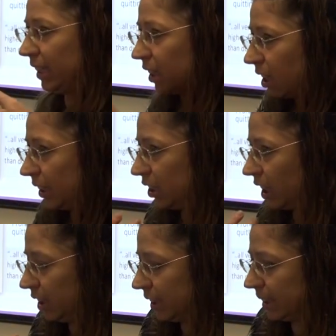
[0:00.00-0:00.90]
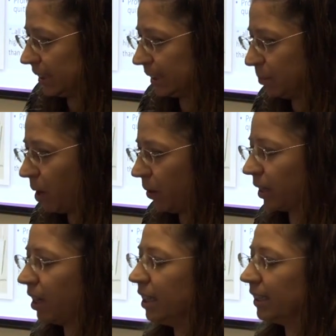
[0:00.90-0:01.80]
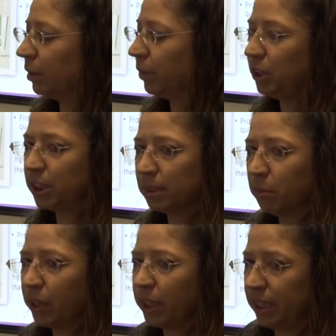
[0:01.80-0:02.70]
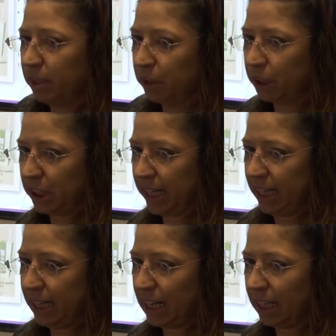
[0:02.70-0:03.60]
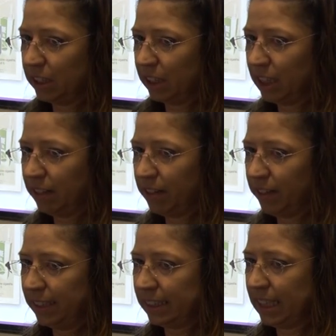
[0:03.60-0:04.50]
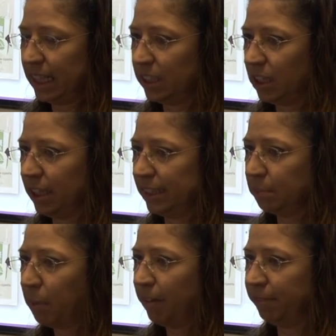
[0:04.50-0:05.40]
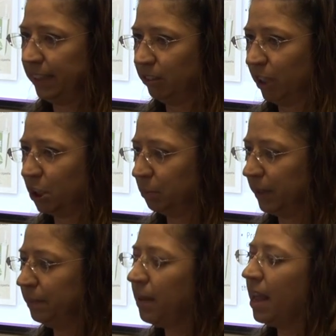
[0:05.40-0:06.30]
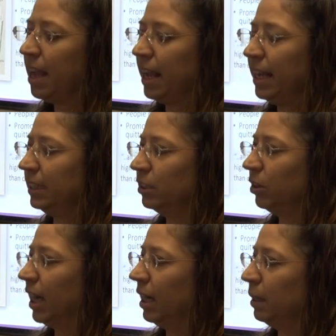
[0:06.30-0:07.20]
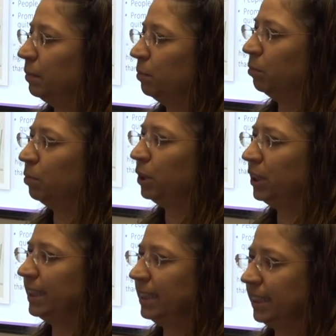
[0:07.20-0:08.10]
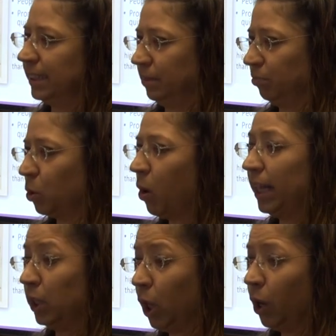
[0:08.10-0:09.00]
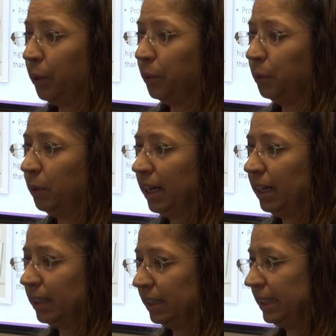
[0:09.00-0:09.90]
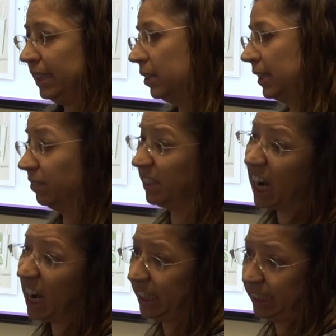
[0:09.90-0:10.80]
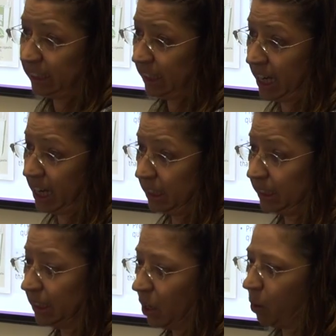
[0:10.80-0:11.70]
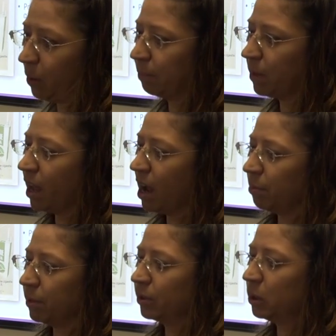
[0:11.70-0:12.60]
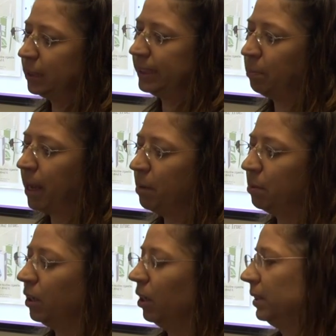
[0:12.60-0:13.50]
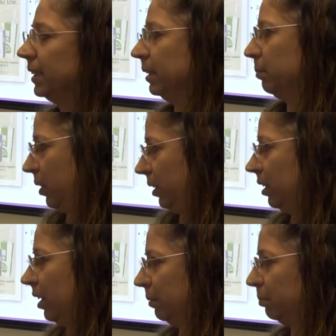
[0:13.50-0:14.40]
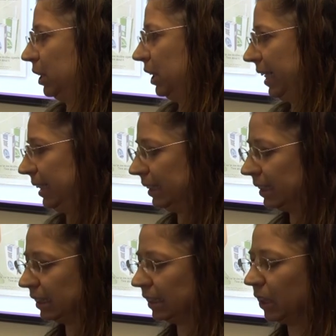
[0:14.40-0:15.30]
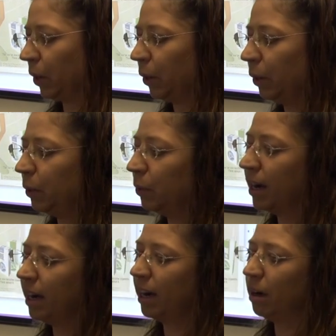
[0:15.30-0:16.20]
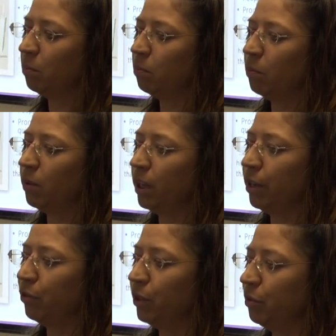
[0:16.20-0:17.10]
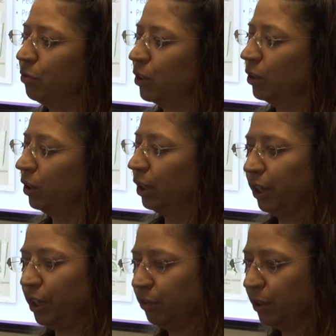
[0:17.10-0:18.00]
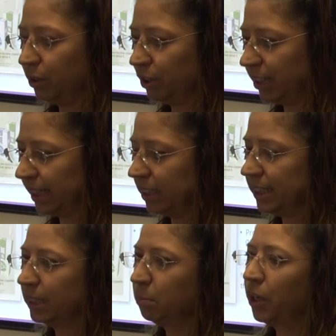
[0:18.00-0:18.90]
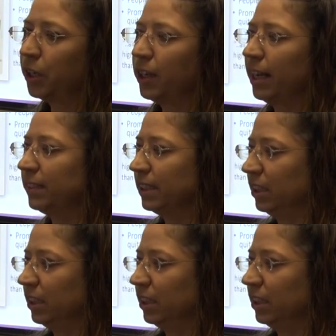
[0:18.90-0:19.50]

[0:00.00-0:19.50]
and it kind of dilutes the smoke. So when you smoke it in a machine under a very standardized puffing regimen, it produces quite low yields of tar, nicotine and so on. But of course, people don't smoke like machines. So if you're a regular smoker, you have a